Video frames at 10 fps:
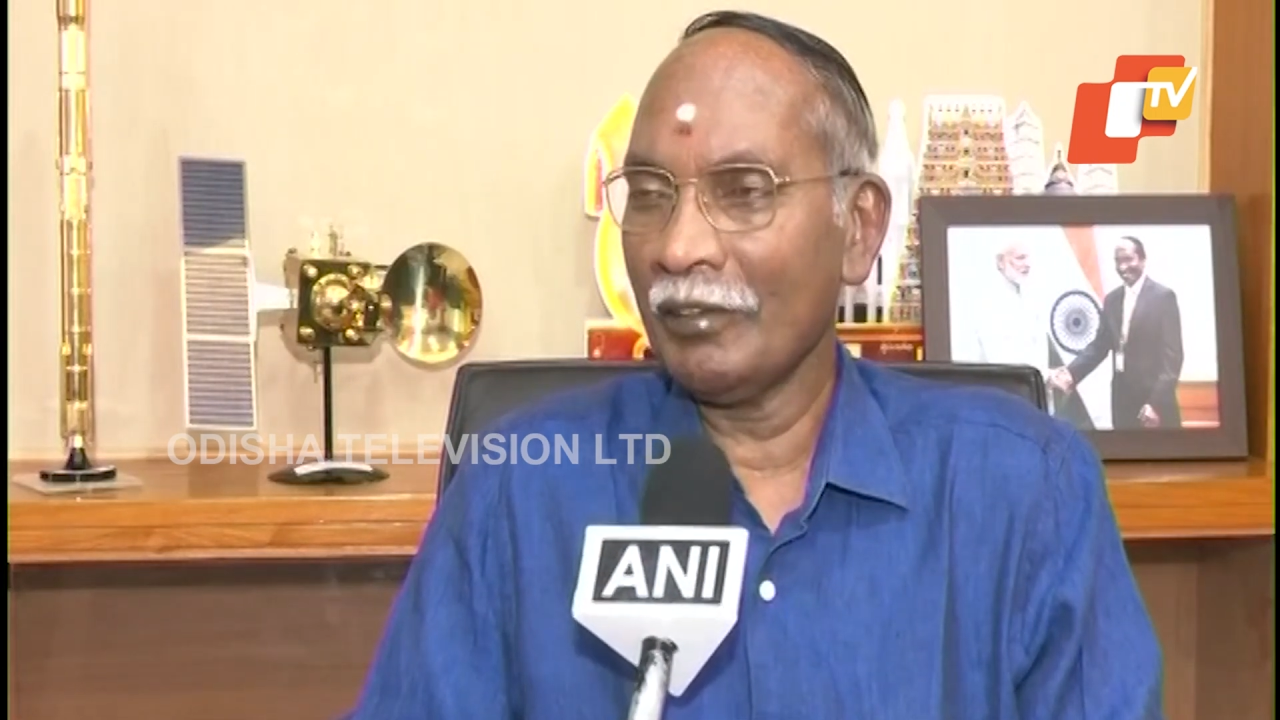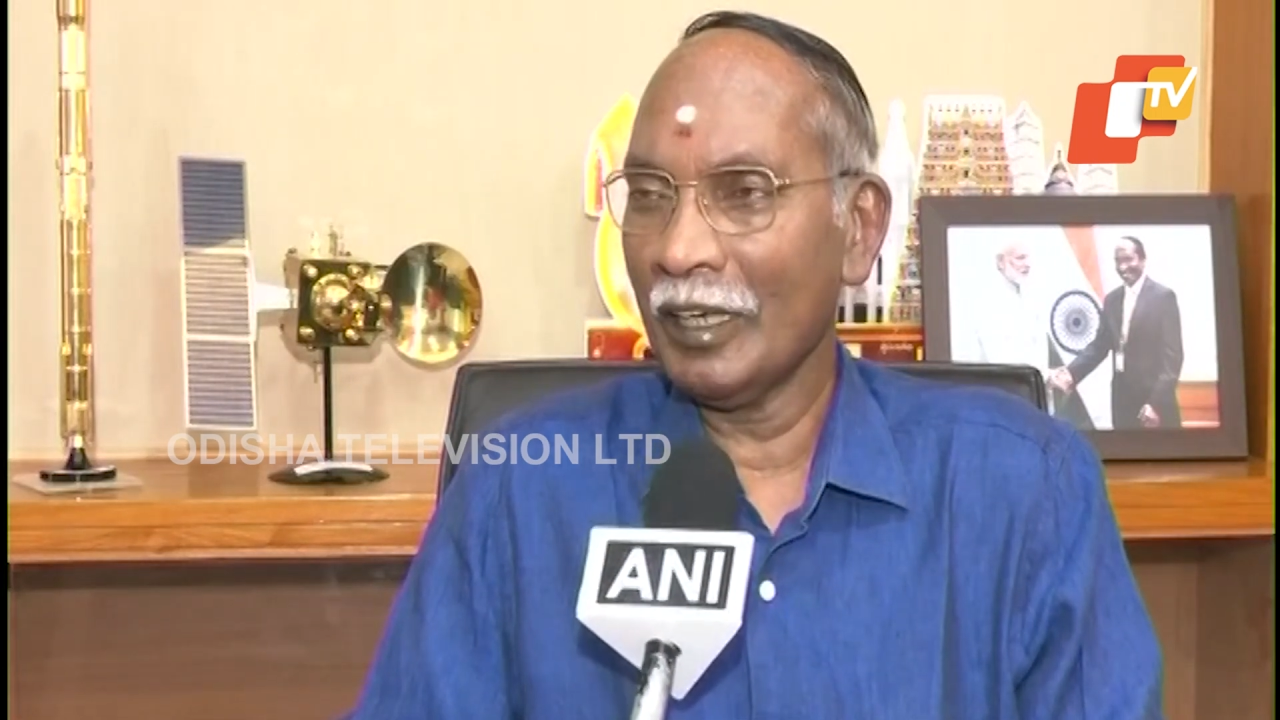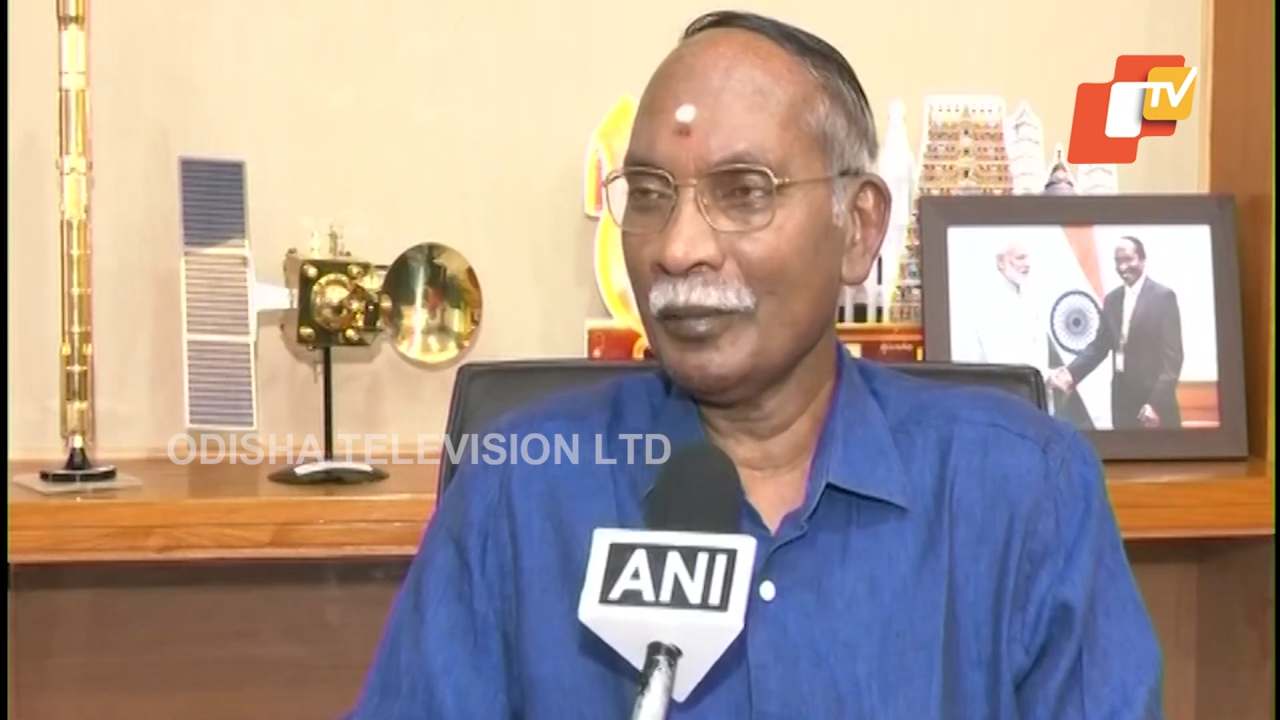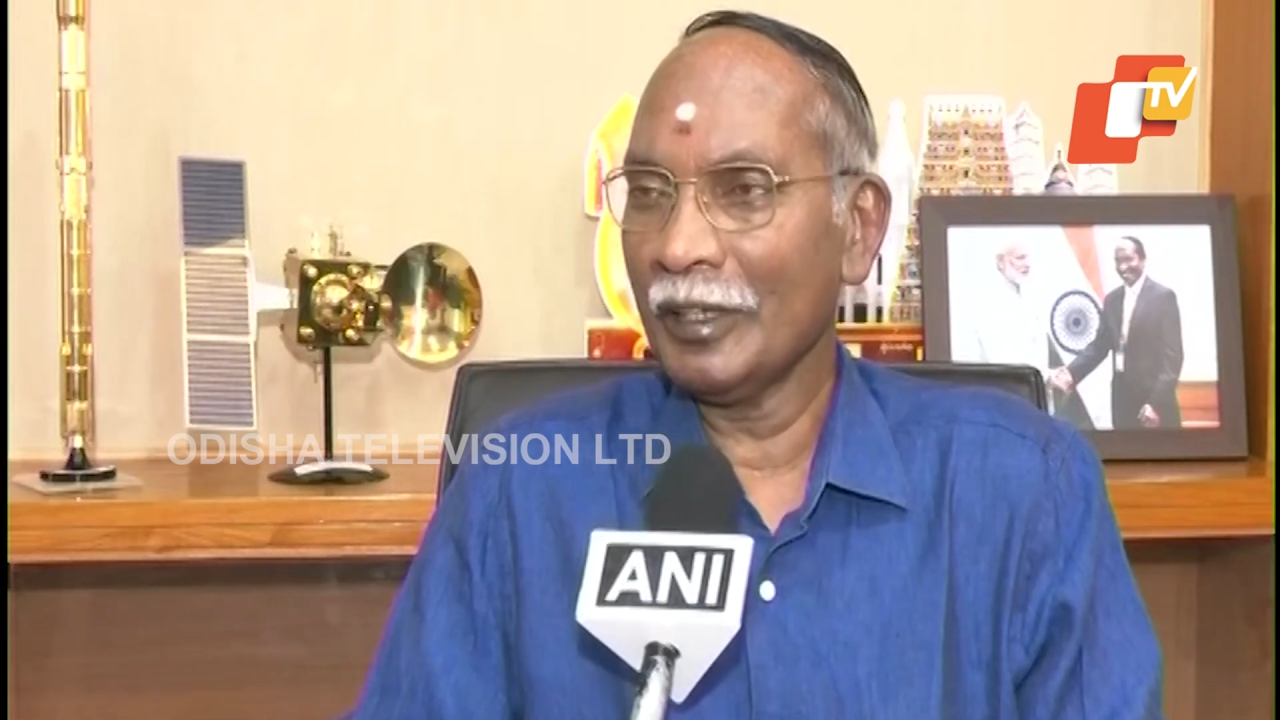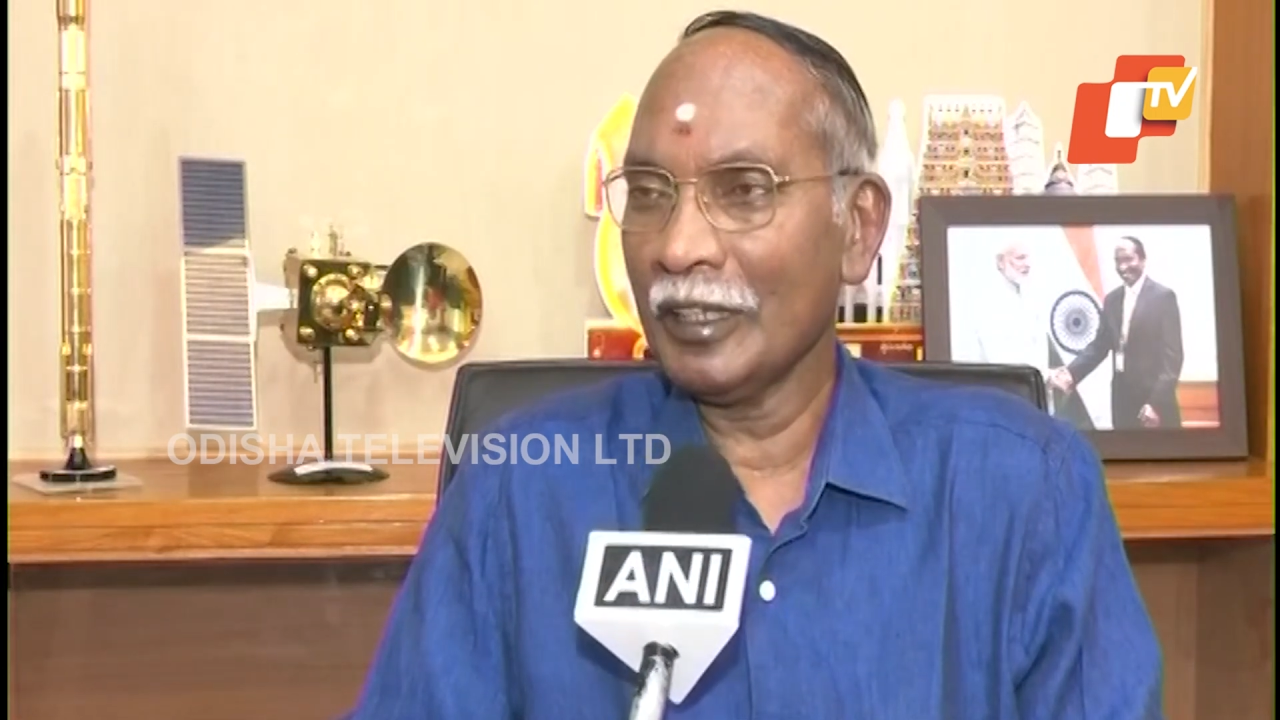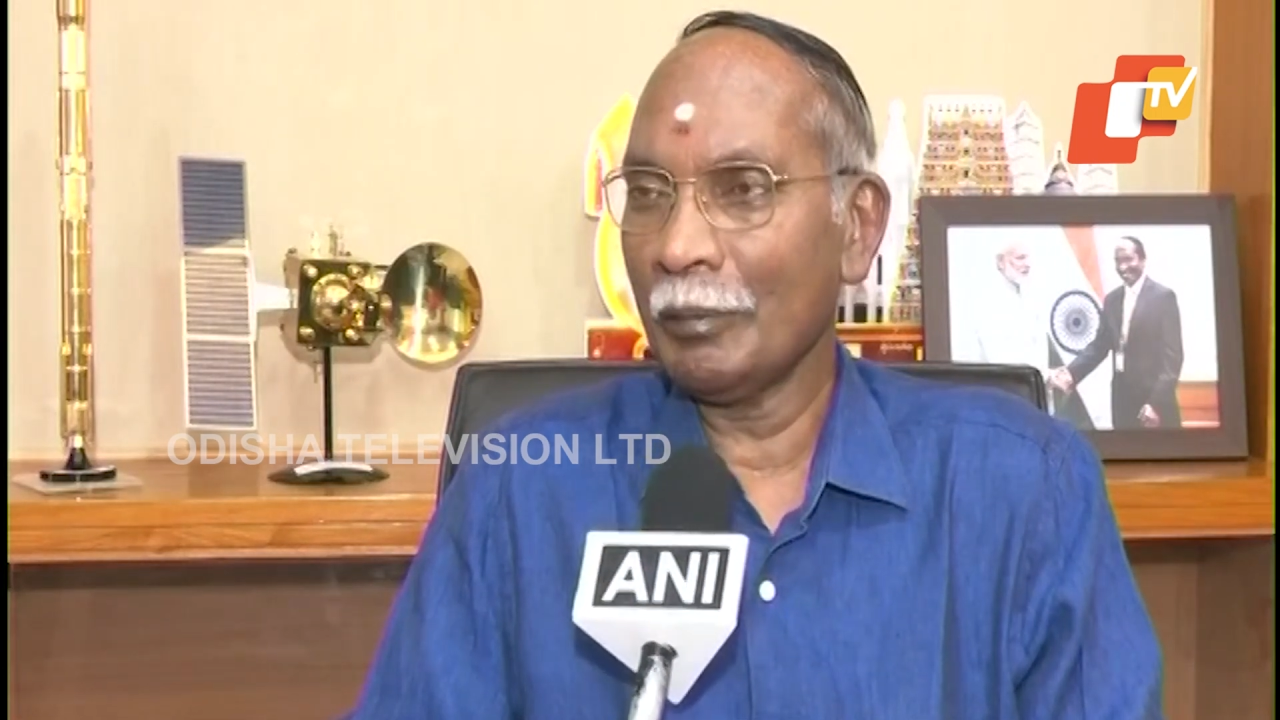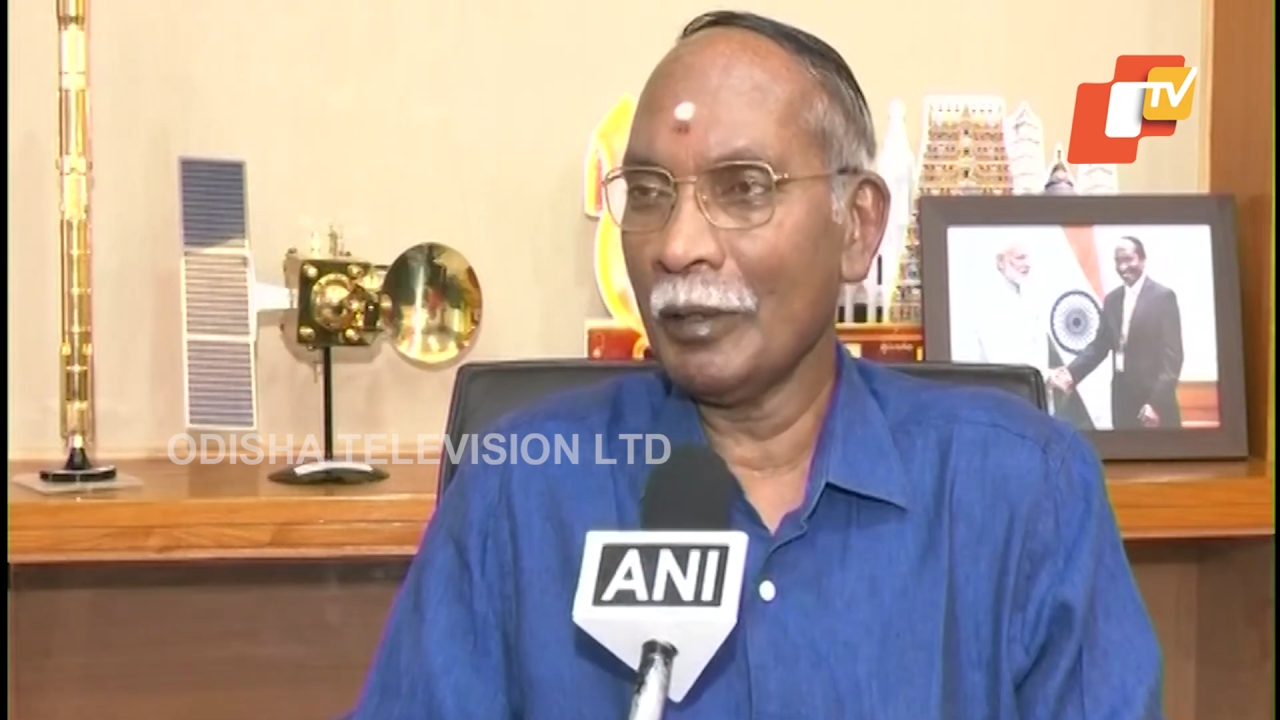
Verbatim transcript: available in the